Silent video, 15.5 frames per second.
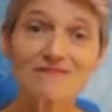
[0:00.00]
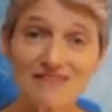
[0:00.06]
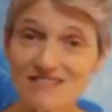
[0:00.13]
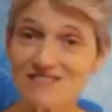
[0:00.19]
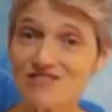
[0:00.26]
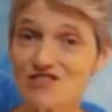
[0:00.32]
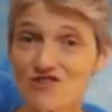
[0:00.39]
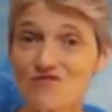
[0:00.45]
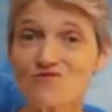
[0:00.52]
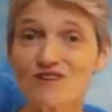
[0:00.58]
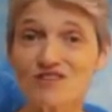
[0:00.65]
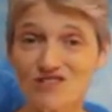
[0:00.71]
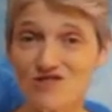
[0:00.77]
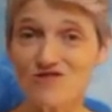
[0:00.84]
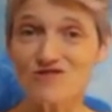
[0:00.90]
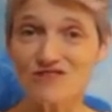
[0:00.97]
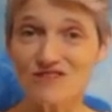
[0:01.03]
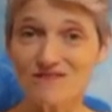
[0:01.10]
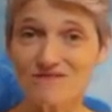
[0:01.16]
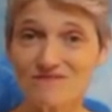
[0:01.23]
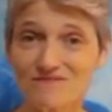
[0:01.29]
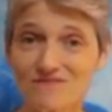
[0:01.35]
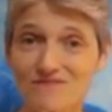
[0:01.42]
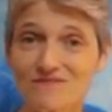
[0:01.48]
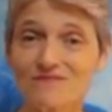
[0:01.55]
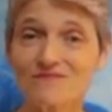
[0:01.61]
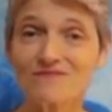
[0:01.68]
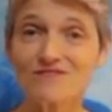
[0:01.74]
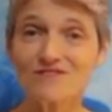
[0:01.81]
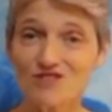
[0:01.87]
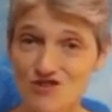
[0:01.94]
This too is good
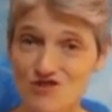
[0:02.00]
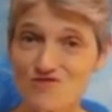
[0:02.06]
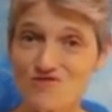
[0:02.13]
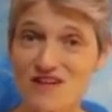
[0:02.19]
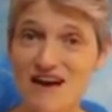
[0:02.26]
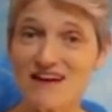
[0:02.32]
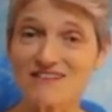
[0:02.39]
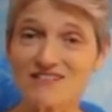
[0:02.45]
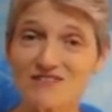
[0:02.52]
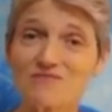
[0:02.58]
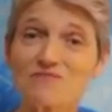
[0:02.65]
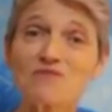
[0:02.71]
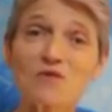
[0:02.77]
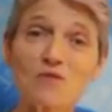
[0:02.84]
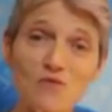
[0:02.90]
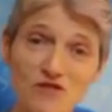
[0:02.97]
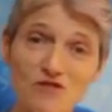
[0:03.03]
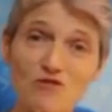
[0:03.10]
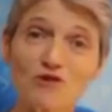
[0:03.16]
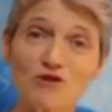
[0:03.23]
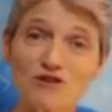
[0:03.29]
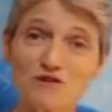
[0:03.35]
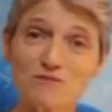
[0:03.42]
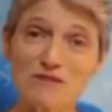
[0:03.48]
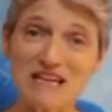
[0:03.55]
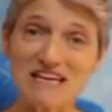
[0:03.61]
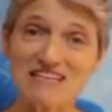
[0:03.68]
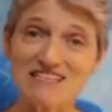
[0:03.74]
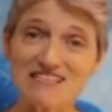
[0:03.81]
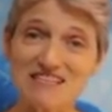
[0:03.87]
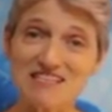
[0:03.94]
to do that with all those
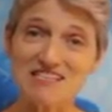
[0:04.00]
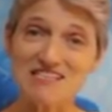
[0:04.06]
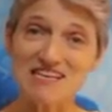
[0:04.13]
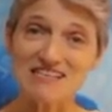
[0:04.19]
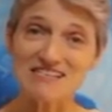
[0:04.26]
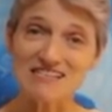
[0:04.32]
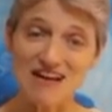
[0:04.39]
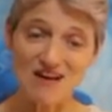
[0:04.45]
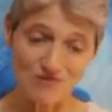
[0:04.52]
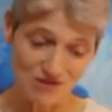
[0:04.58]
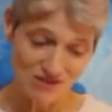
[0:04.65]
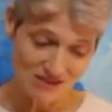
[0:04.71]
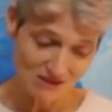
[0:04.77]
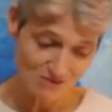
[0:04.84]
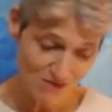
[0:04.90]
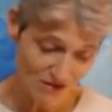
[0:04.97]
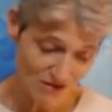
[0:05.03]
planets in the sixth house this